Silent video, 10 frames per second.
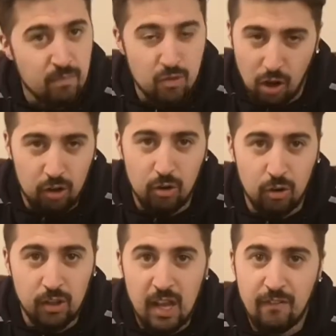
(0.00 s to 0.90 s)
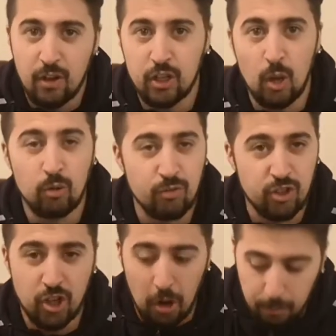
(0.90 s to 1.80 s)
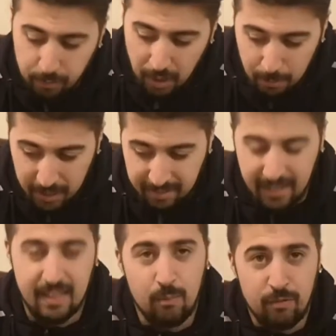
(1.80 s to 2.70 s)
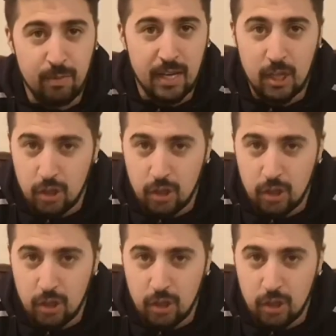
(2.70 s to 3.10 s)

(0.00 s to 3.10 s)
Not at all. If I'm going to go to the shops, am I going to take them with me?